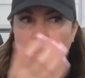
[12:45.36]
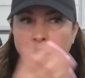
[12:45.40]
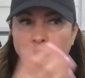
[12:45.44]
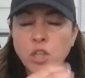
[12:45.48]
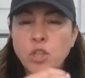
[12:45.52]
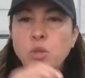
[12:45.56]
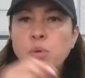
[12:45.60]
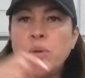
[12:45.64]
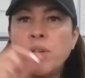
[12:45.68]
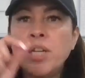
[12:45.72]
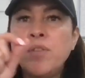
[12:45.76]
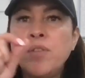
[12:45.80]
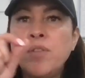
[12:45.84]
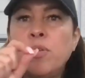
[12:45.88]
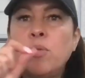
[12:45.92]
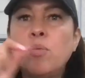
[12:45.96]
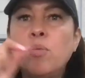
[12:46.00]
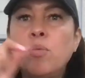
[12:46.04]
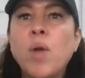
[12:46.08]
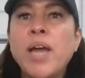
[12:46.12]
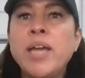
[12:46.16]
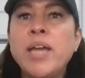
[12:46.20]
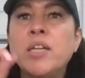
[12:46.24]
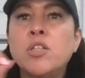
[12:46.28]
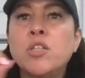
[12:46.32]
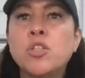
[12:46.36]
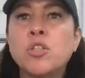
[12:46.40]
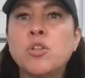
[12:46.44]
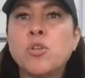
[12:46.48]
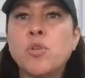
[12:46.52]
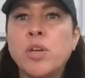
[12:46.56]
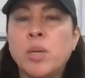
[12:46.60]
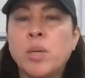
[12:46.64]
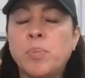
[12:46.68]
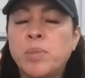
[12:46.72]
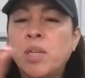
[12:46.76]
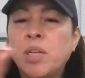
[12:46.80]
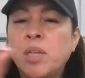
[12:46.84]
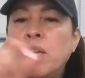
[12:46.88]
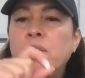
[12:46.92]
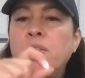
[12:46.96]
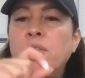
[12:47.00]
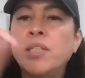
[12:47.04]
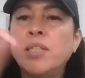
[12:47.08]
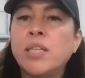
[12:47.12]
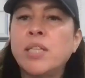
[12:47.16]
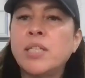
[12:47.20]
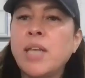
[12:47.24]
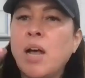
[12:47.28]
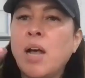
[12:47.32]
You can even write a script.
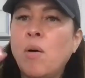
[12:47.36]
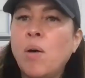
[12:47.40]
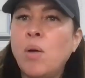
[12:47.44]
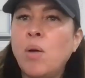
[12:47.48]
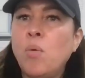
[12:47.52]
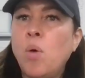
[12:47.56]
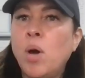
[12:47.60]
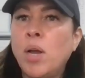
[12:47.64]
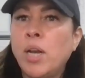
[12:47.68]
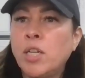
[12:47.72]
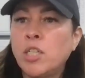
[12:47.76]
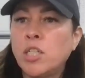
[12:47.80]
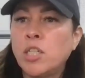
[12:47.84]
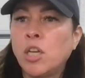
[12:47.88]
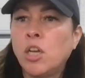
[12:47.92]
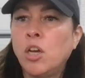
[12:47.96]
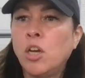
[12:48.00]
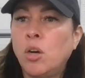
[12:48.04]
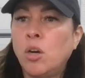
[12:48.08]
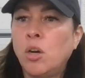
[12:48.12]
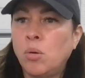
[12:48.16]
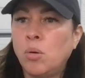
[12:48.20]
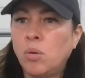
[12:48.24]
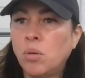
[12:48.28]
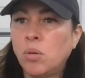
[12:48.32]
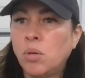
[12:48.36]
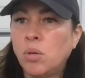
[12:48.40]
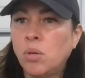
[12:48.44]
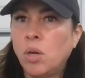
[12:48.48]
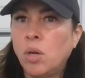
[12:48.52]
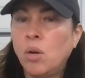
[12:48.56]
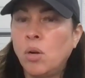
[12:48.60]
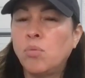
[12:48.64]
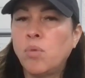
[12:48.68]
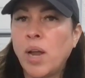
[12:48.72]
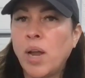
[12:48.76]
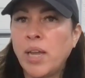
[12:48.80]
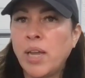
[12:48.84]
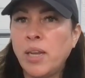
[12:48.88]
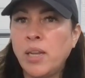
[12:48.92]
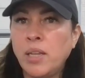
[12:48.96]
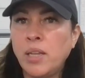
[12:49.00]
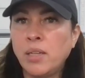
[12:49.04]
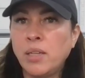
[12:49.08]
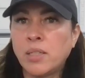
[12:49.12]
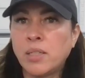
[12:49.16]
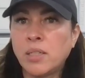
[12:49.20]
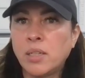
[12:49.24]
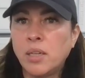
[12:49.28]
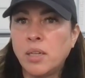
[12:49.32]
This is how I want it to go. Write
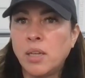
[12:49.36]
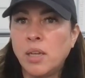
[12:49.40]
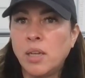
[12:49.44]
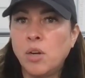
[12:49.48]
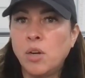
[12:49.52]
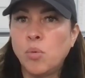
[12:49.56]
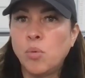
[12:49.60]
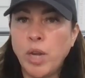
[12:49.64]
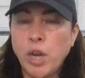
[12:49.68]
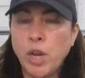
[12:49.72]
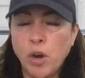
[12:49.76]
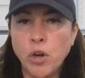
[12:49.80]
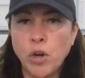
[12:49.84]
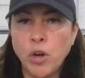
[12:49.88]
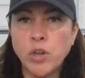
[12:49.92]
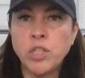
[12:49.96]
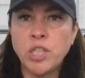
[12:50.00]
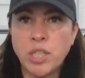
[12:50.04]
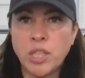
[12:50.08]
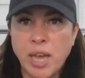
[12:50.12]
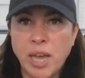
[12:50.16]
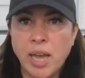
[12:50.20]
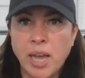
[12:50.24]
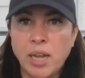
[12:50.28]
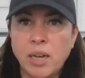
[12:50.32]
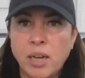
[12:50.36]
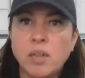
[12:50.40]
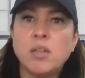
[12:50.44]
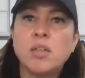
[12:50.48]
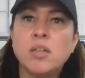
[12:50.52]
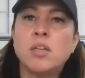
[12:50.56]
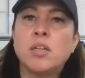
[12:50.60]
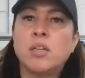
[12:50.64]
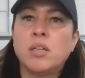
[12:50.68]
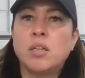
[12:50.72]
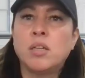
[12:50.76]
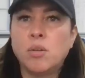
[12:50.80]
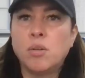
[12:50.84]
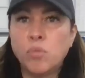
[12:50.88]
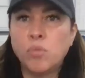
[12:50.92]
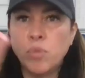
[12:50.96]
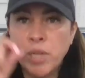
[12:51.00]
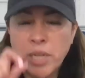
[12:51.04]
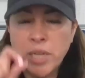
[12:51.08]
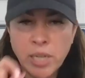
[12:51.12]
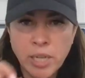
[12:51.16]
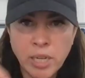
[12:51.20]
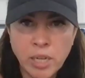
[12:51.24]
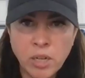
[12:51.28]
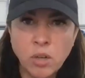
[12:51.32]
it. Rehearse that.
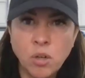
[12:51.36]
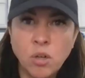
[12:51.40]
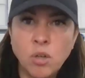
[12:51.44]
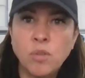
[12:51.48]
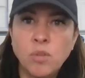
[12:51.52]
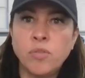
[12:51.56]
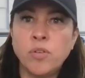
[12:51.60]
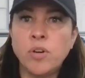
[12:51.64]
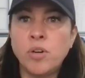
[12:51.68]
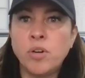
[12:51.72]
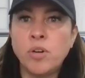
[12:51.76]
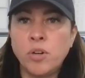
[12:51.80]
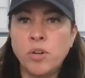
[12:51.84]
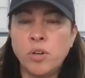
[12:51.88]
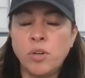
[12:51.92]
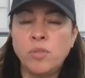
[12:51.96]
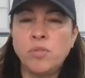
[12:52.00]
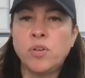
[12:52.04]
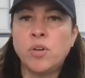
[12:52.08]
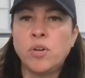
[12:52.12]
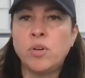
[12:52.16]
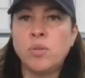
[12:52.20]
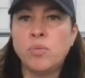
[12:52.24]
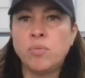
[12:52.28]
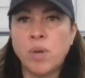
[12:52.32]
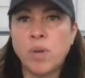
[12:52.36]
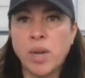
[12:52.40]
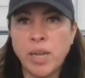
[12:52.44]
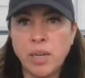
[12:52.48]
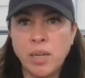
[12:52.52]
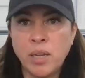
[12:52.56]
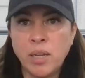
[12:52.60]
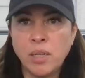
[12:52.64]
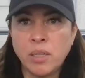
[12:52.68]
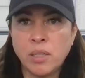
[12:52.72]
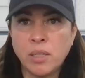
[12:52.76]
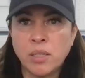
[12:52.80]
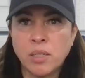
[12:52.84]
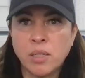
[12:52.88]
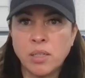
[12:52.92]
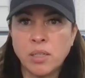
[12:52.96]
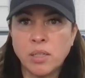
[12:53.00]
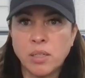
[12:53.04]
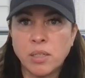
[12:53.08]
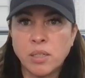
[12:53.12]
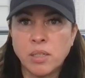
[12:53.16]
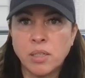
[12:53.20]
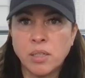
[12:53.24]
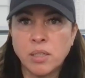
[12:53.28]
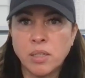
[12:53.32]
Read it over and over. Write it.
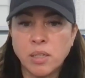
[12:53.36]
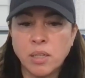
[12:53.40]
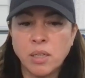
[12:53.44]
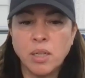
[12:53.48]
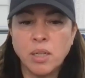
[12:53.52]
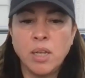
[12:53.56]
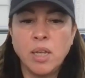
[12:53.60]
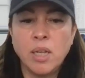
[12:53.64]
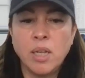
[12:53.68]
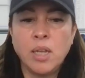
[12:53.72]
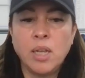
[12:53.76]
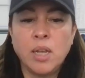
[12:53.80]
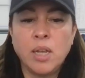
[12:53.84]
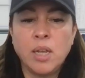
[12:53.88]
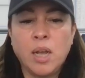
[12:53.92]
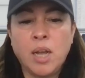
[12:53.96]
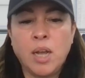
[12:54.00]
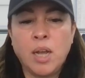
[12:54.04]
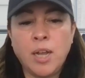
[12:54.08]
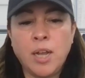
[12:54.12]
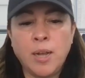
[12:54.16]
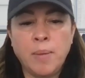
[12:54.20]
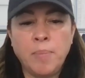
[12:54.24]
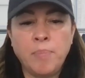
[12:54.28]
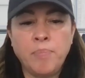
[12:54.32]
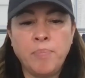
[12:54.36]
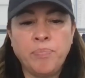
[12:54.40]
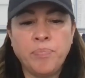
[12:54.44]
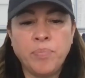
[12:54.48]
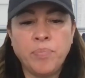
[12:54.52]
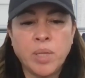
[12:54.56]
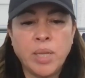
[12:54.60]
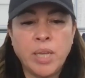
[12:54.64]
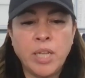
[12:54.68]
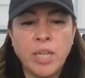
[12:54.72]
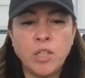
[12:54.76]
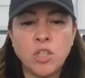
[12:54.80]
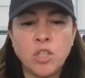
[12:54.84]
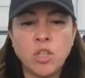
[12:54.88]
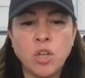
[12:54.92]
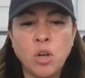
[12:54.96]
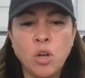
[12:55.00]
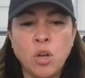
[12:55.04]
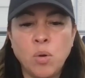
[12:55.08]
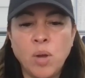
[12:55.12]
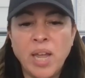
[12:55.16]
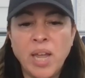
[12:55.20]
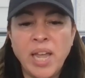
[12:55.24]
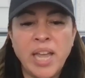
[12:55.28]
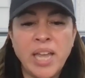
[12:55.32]
And
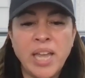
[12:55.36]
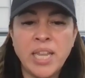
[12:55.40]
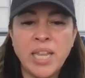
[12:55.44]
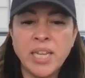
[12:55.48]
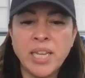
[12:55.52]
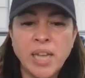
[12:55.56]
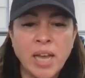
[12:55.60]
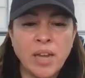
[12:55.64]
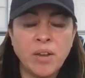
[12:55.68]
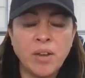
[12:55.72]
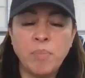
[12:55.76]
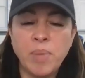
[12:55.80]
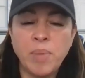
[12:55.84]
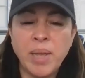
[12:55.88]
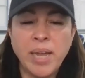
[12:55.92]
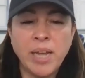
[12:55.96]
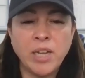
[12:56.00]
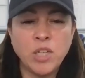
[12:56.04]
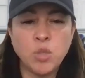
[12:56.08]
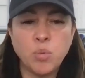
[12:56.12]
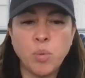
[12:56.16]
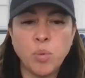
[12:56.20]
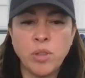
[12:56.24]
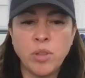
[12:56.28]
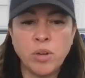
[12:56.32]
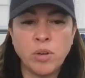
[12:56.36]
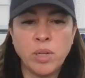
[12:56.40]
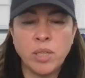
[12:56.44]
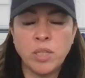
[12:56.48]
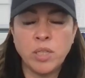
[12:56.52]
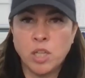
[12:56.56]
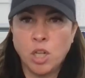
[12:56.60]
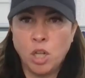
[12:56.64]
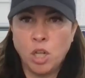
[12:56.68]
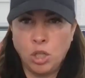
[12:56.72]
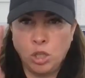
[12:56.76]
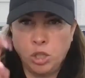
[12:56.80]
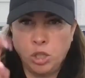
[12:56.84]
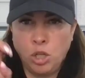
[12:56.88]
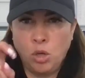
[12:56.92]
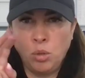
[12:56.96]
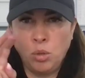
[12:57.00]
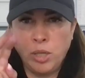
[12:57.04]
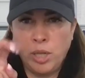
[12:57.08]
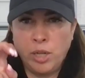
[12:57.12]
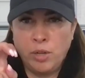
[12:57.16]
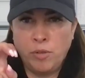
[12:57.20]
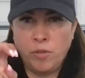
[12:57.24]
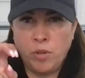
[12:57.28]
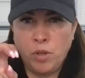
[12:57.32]
so any kind of match, whether it's low
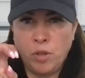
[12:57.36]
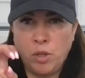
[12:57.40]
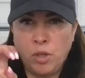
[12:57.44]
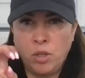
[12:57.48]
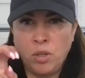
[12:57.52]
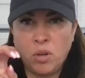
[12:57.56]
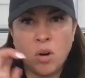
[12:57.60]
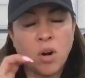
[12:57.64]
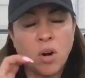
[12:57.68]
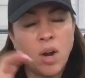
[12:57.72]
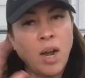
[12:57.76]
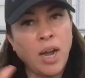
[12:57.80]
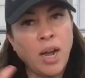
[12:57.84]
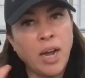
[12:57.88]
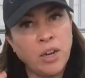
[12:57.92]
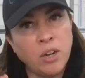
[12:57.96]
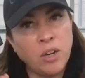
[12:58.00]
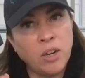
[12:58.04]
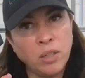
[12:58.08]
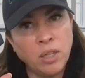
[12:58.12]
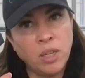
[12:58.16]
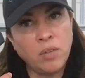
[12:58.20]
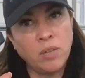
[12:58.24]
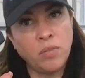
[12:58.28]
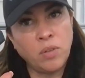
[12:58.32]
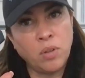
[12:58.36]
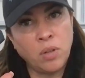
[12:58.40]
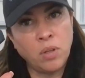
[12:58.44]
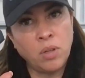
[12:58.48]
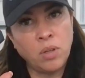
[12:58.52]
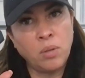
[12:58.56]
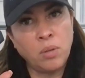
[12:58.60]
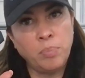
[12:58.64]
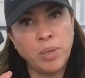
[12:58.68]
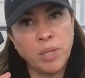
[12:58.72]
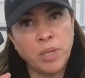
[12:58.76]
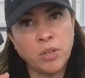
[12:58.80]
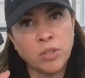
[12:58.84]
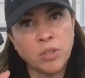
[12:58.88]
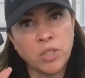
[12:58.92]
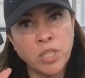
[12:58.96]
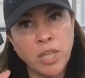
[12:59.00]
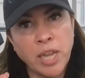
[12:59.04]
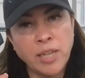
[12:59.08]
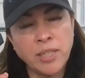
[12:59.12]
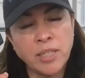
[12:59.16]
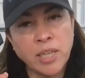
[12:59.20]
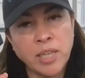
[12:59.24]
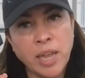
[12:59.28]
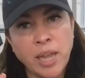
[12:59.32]
level or higher level, bigger
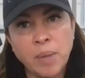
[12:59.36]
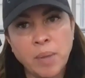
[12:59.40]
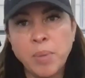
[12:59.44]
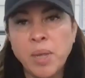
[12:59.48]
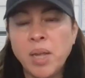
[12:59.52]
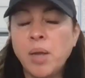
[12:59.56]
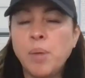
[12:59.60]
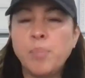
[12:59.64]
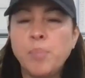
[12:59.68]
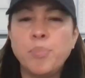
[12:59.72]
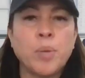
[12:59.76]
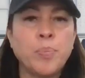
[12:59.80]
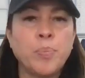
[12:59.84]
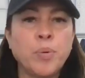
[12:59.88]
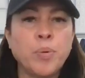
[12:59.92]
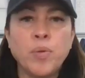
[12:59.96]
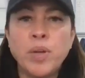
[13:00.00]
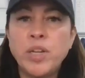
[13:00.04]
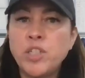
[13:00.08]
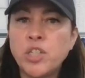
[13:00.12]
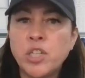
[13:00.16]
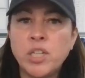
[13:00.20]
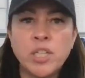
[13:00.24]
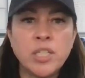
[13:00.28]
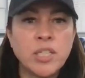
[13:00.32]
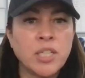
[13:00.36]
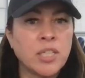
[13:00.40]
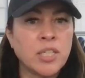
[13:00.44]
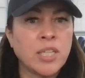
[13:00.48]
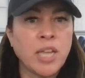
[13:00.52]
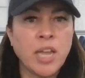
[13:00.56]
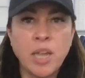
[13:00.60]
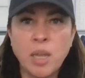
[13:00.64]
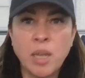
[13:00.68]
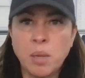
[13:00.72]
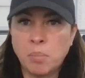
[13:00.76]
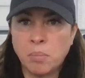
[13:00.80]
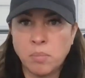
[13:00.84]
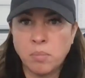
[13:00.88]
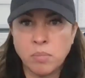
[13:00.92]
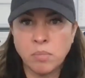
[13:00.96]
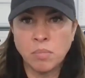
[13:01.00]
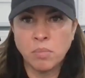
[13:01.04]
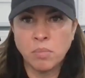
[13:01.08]
stakes game, preparation is the same.